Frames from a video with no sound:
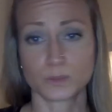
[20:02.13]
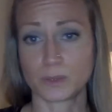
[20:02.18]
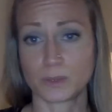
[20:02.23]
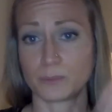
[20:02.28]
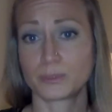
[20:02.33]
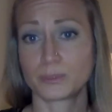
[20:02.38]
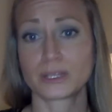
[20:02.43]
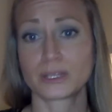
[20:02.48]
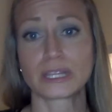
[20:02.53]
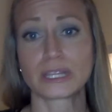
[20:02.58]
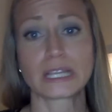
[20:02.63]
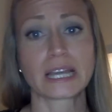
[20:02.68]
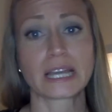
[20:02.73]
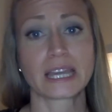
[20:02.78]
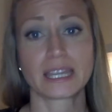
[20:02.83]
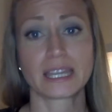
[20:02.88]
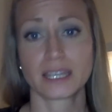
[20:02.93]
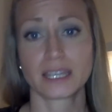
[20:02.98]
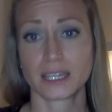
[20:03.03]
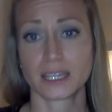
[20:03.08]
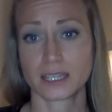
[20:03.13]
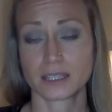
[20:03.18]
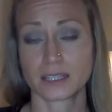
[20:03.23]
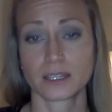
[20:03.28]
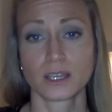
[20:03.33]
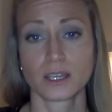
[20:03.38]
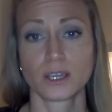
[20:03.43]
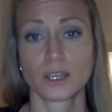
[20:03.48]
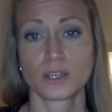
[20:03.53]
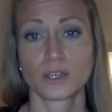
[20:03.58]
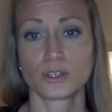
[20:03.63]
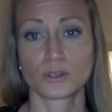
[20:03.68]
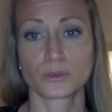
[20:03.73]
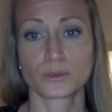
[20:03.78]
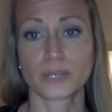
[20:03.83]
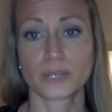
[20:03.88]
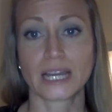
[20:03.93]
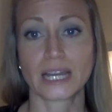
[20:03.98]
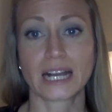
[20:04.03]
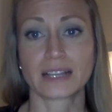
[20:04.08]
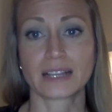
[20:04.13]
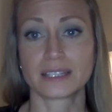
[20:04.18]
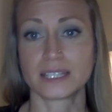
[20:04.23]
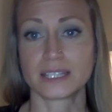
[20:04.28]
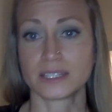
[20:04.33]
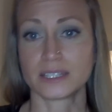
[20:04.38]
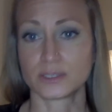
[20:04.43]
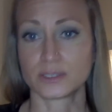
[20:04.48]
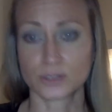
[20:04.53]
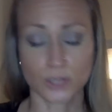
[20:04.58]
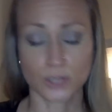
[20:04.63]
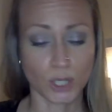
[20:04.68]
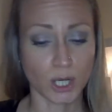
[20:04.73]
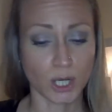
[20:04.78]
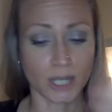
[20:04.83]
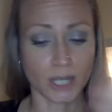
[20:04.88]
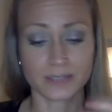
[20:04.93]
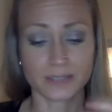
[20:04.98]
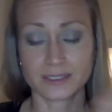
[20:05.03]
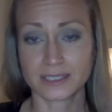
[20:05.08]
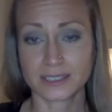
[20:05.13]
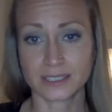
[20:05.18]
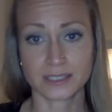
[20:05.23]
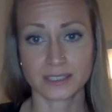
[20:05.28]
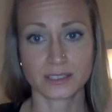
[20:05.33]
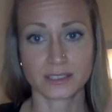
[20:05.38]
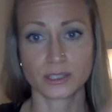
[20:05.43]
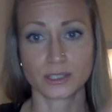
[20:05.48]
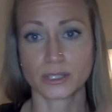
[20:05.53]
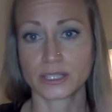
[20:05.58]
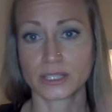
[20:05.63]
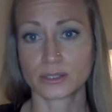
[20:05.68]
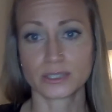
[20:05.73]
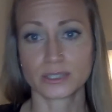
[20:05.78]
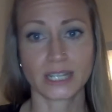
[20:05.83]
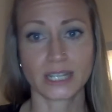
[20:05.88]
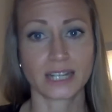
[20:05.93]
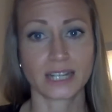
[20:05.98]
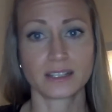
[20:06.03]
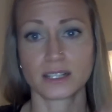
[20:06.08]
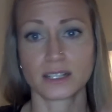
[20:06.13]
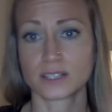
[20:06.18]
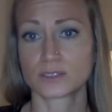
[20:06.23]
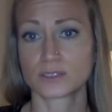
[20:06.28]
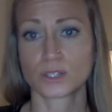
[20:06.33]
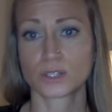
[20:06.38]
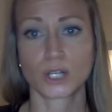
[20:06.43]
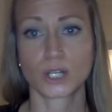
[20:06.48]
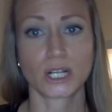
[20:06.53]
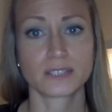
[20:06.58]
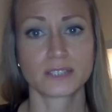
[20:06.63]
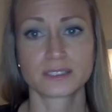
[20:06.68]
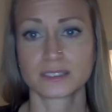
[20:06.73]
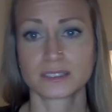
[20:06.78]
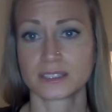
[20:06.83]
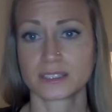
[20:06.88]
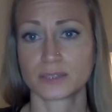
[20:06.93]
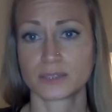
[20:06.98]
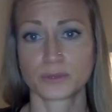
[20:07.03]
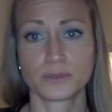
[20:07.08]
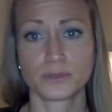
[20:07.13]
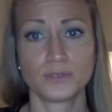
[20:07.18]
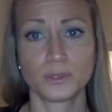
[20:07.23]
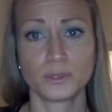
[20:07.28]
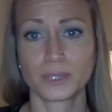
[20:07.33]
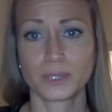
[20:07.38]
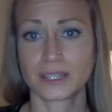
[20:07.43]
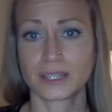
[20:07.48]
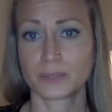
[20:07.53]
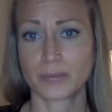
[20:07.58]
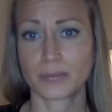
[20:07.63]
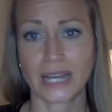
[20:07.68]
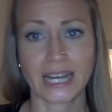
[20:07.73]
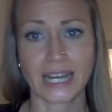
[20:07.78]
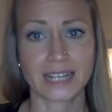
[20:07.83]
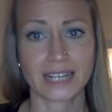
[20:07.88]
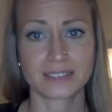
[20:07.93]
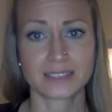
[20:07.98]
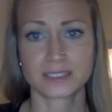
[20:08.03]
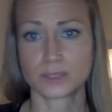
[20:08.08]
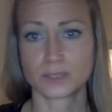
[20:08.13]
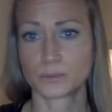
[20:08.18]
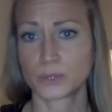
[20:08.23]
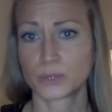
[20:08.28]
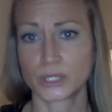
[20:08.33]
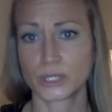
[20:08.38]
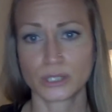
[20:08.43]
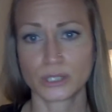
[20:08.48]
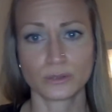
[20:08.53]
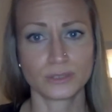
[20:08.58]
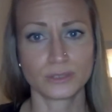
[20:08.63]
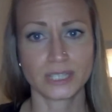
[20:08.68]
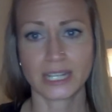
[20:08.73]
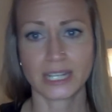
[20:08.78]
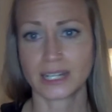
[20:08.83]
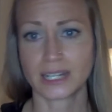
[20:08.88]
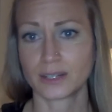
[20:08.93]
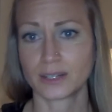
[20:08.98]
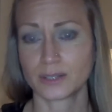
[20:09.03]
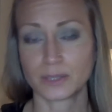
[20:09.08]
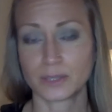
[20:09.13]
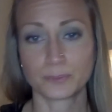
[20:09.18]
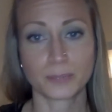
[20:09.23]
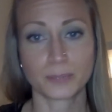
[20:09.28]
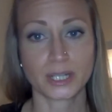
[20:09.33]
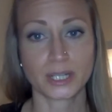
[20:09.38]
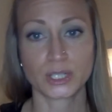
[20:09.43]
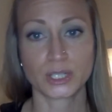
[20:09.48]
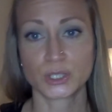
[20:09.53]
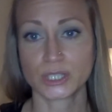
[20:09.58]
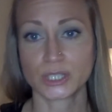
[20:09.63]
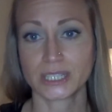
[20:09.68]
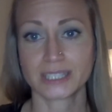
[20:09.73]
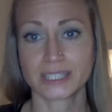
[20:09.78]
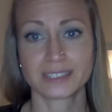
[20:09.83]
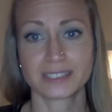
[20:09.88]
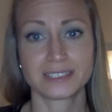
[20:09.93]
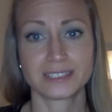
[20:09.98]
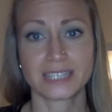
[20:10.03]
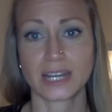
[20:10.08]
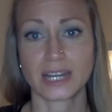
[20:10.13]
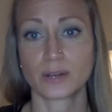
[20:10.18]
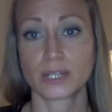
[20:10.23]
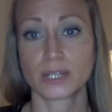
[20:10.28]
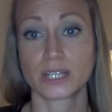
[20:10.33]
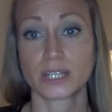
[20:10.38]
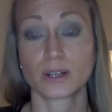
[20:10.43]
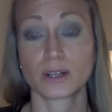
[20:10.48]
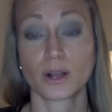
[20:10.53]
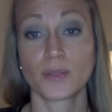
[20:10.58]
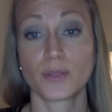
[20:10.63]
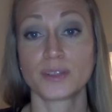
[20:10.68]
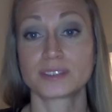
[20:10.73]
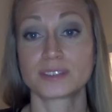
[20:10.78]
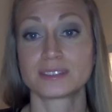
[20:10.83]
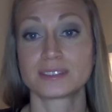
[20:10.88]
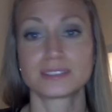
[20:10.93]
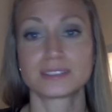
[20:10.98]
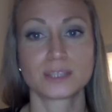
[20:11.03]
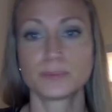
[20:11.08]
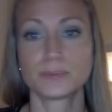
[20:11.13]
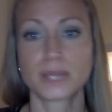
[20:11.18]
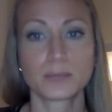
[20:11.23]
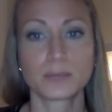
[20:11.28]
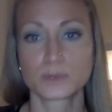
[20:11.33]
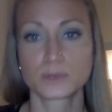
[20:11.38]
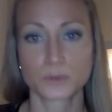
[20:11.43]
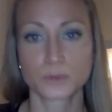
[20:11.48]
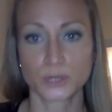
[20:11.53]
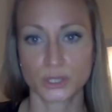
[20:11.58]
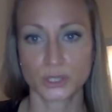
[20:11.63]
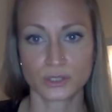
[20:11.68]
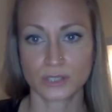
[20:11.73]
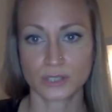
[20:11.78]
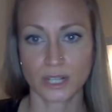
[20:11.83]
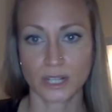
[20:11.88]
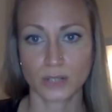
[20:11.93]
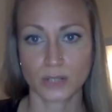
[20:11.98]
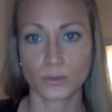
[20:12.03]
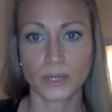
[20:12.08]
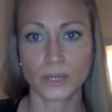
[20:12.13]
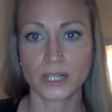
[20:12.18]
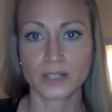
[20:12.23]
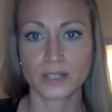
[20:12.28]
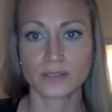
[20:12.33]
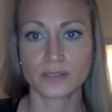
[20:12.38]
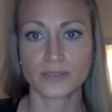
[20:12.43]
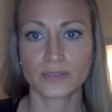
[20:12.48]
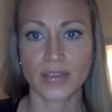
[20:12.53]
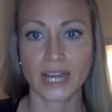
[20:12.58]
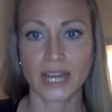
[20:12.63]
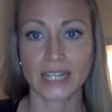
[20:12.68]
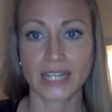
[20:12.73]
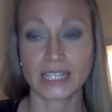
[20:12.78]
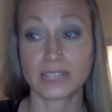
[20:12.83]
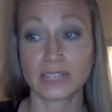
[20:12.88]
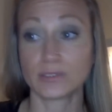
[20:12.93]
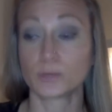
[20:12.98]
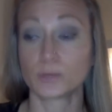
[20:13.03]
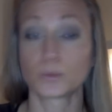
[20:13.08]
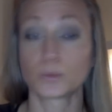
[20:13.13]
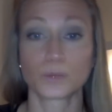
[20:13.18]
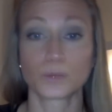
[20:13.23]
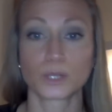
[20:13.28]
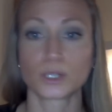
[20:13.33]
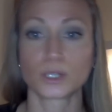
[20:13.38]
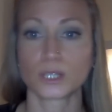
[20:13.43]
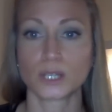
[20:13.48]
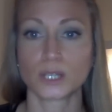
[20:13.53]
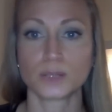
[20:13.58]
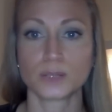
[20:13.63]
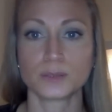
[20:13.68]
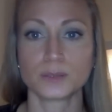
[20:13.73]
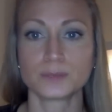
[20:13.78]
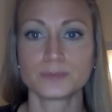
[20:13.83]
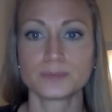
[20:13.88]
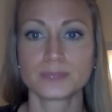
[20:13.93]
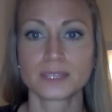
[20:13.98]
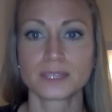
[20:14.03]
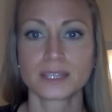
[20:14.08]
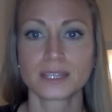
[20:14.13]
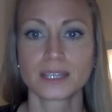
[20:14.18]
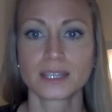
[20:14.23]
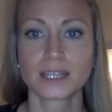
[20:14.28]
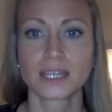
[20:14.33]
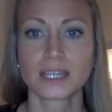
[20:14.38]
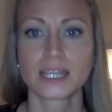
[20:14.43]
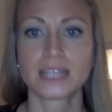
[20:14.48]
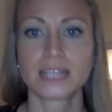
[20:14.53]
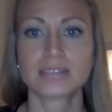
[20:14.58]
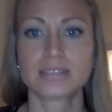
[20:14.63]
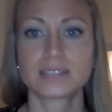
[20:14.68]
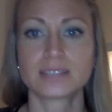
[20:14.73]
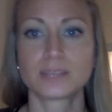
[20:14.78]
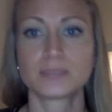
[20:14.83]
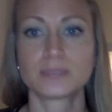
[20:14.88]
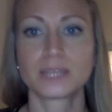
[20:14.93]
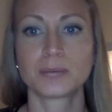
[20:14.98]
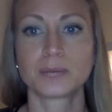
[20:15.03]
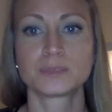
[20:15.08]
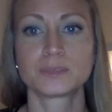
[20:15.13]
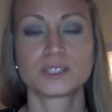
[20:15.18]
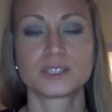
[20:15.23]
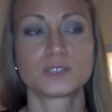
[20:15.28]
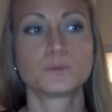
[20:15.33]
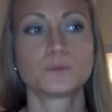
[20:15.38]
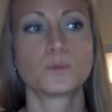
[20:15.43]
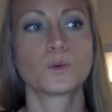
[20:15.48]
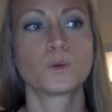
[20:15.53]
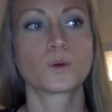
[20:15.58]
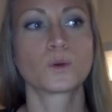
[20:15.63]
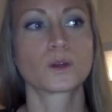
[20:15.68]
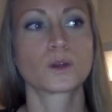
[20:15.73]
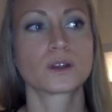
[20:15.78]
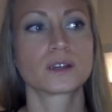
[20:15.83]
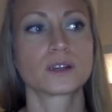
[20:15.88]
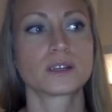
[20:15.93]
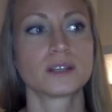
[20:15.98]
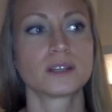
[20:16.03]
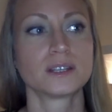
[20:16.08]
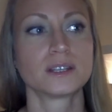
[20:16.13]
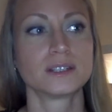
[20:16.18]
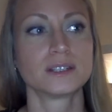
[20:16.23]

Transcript: be plaguing your reality, just constant, your inner dialogue is constantly reviewing the past and putting you down and punishing and doubting and all this. And sometimes we're just not aware of that, even when we're alone. Sometimes it's more